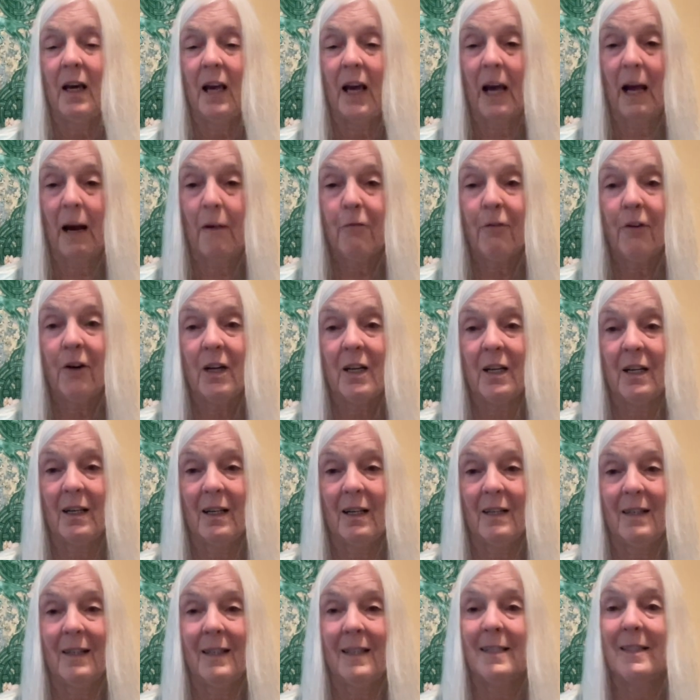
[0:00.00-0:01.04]

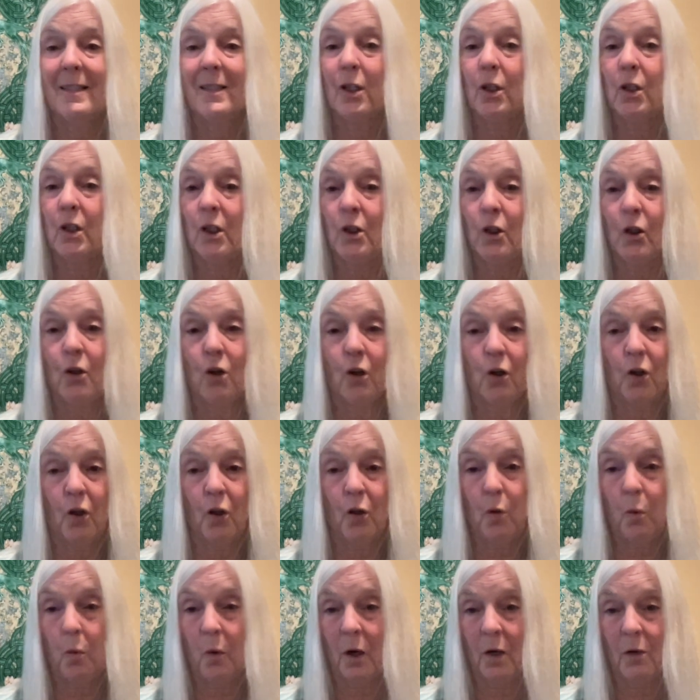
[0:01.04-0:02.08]
Africa is the little girl
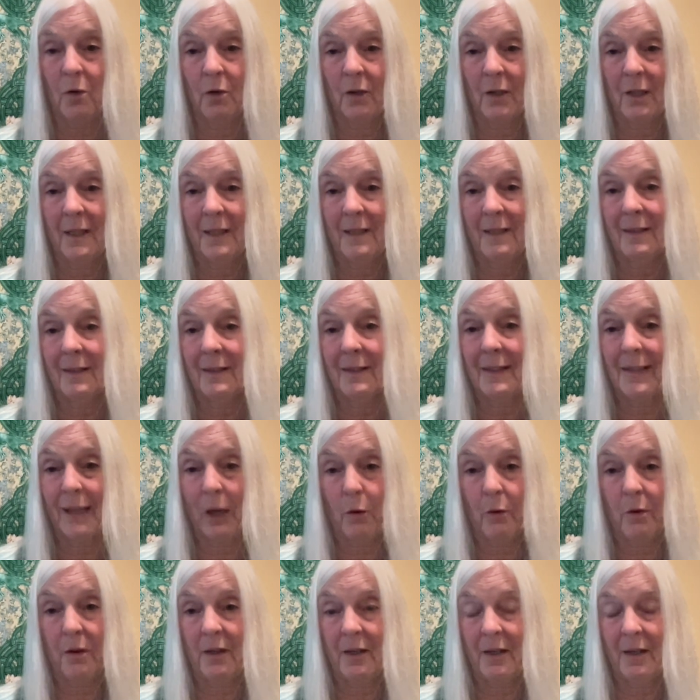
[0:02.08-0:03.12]
quadrant,
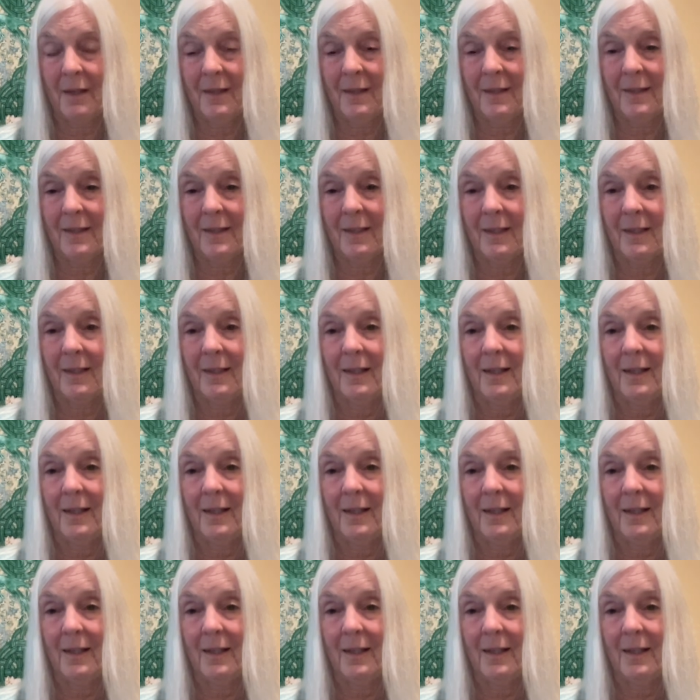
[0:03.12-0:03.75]
southeast.